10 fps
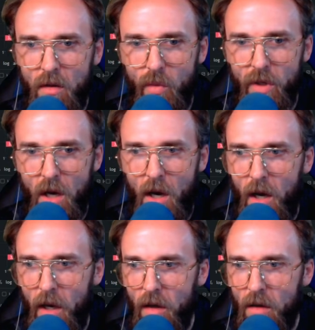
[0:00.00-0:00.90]
We
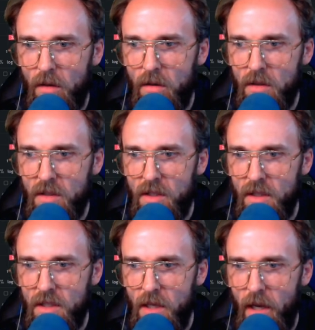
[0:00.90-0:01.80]
got
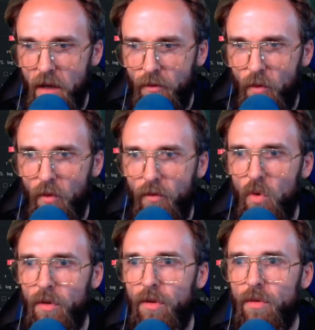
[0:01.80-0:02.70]
sixty-eight four
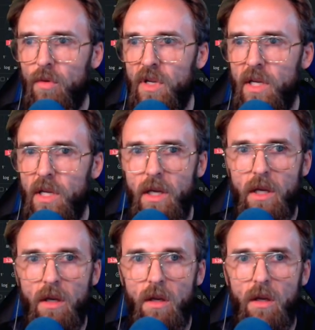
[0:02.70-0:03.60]
forty-three,